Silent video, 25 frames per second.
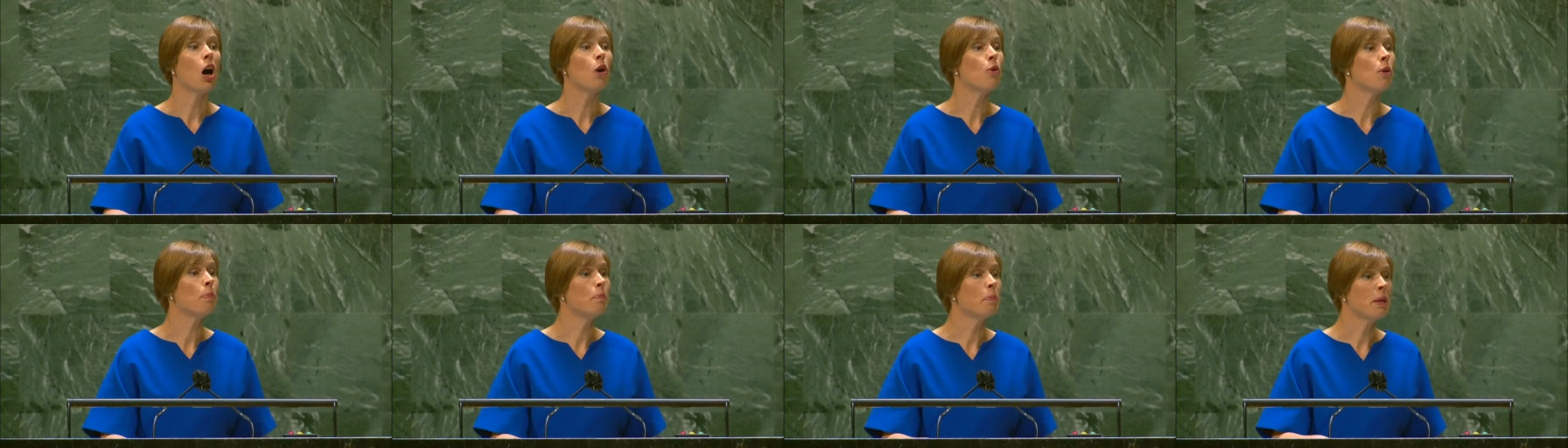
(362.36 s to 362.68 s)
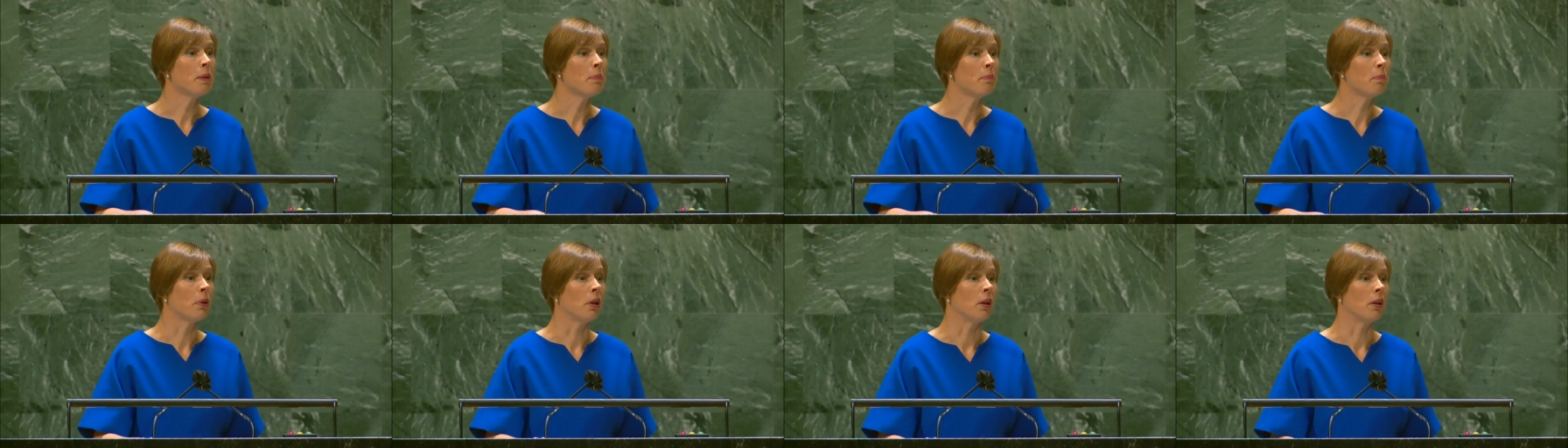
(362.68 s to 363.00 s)
Our
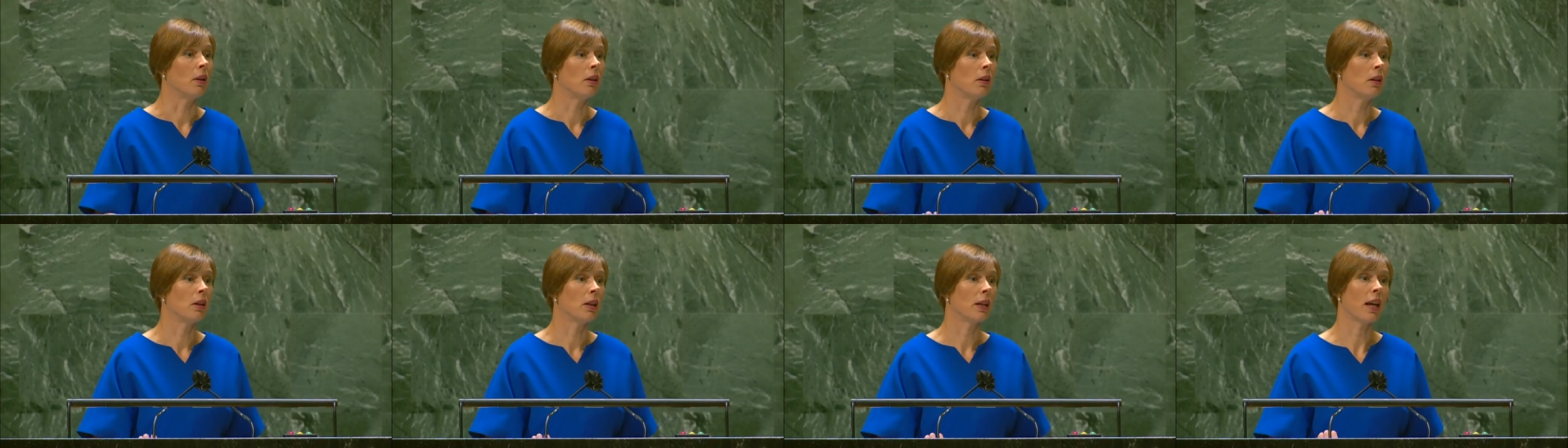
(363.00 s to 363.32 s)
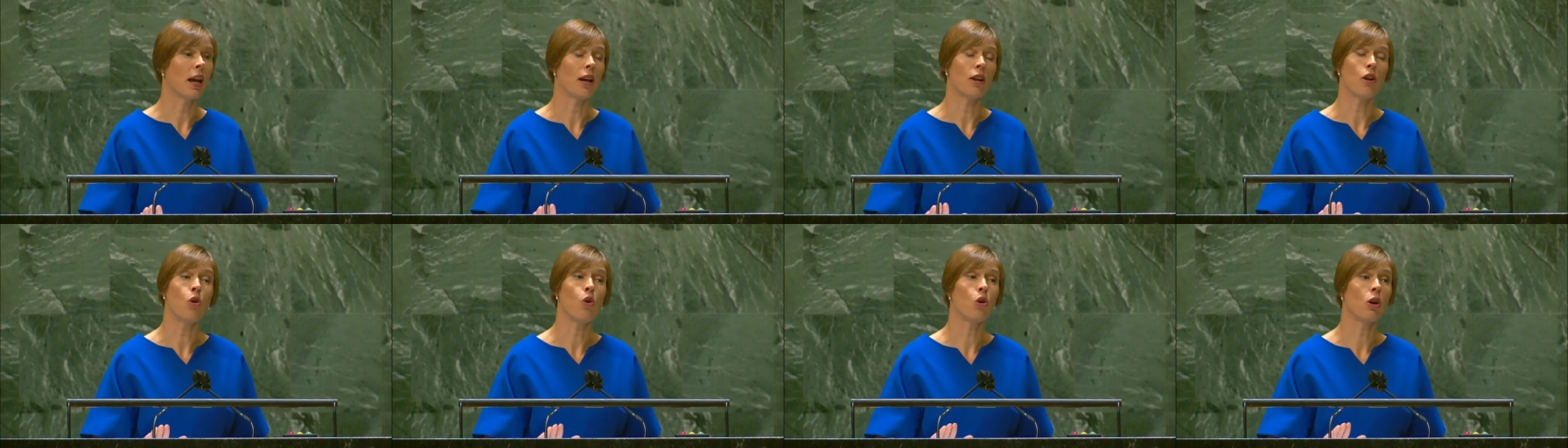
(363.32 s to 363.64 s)
people
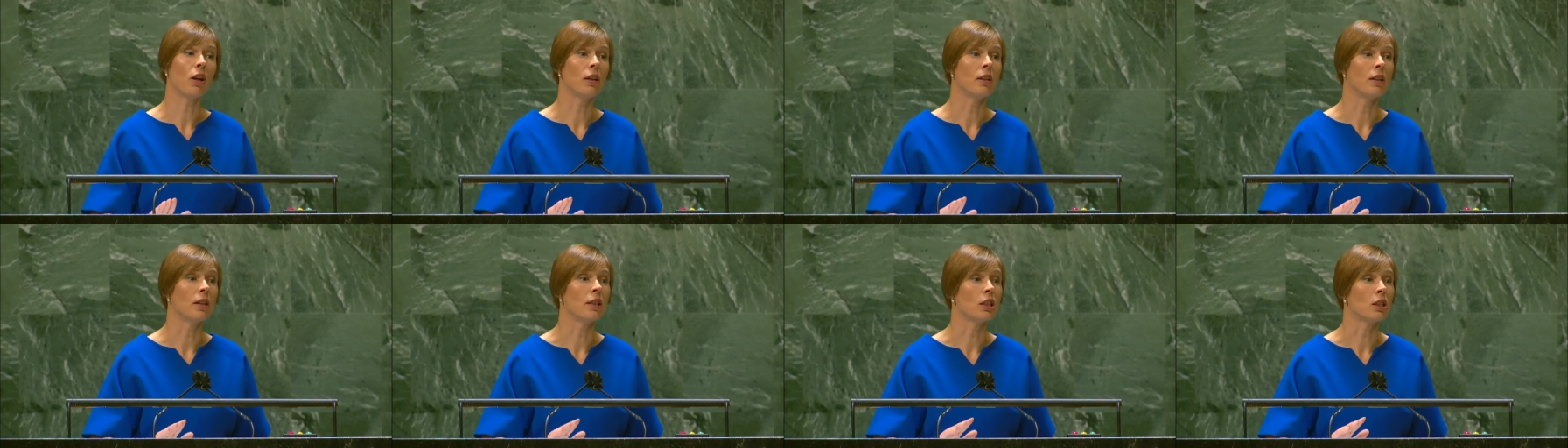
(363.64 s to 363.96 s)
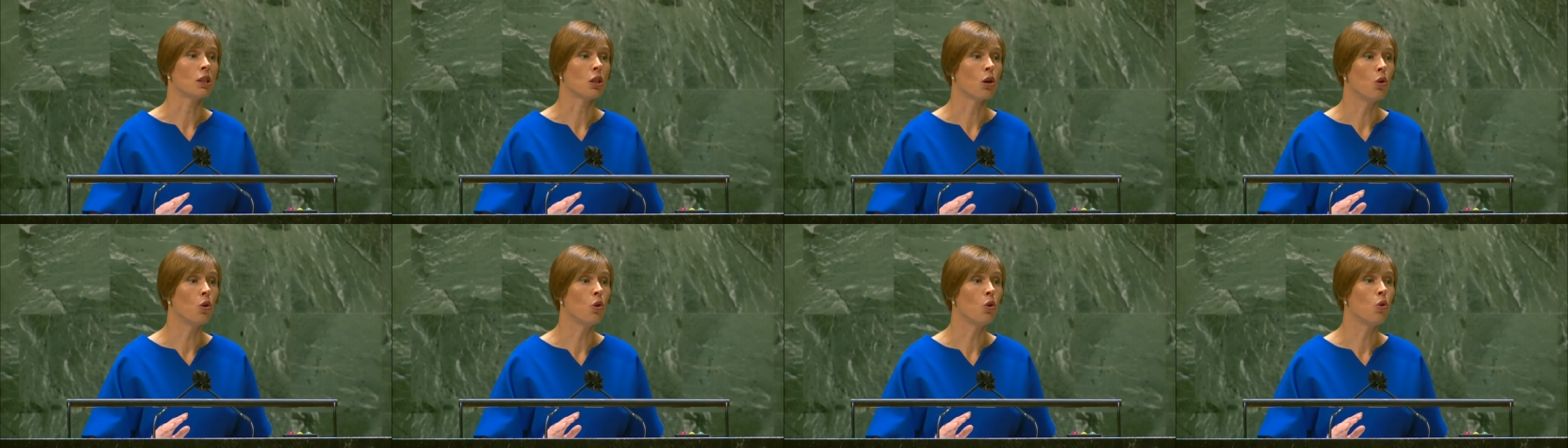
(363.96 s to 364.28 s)
can organize